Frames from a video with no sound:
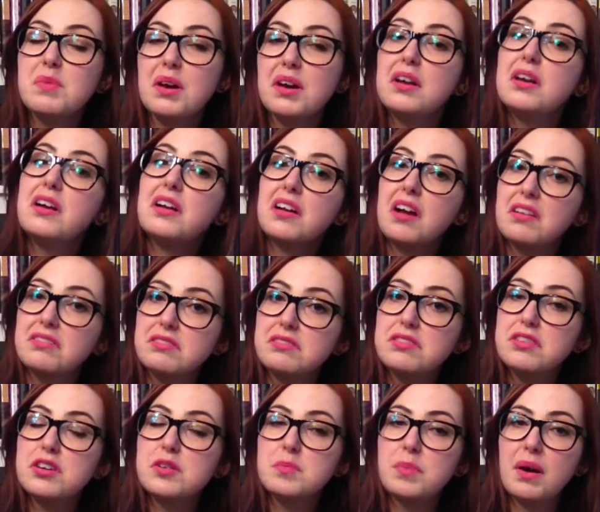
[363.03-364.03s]
book, got the
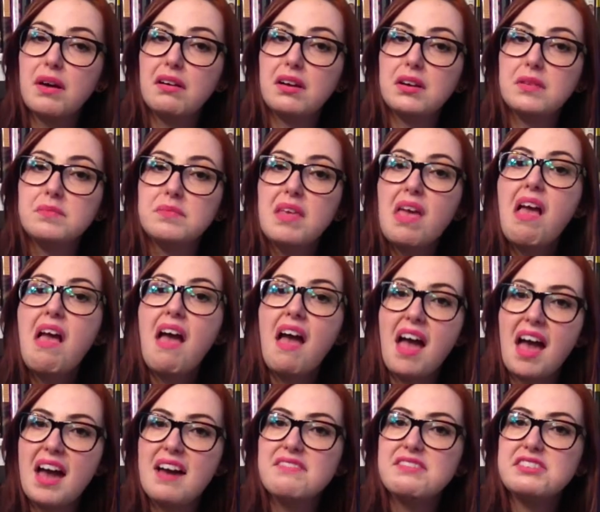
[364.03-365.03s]
third book.
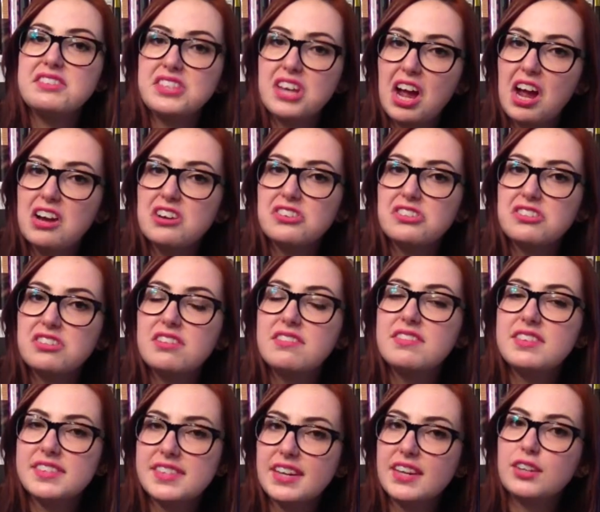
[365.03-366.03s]
Haven't touched
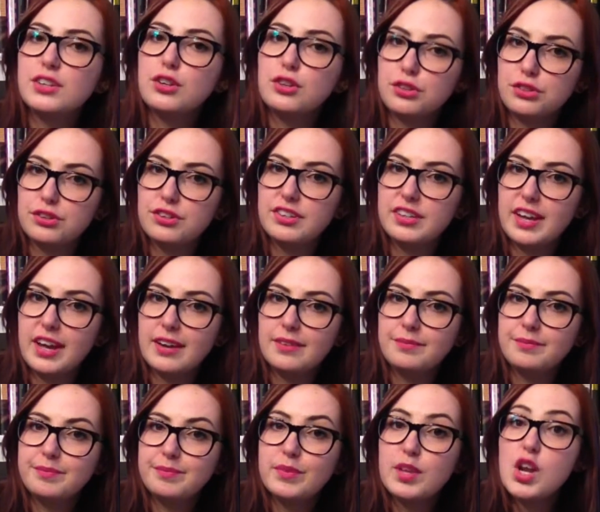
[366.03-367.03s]
the second or third yet.
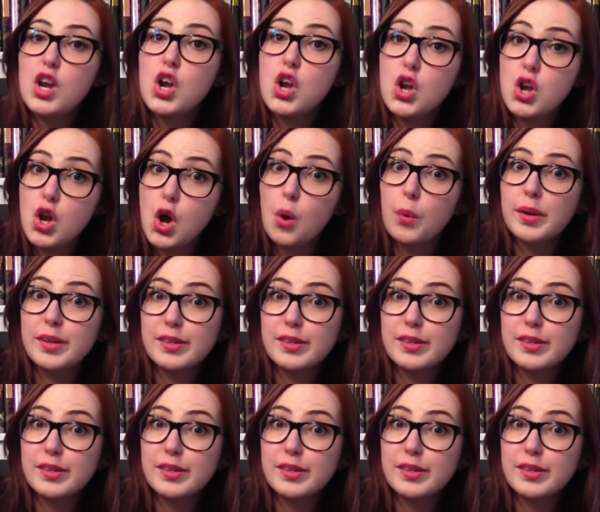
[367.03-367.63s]
No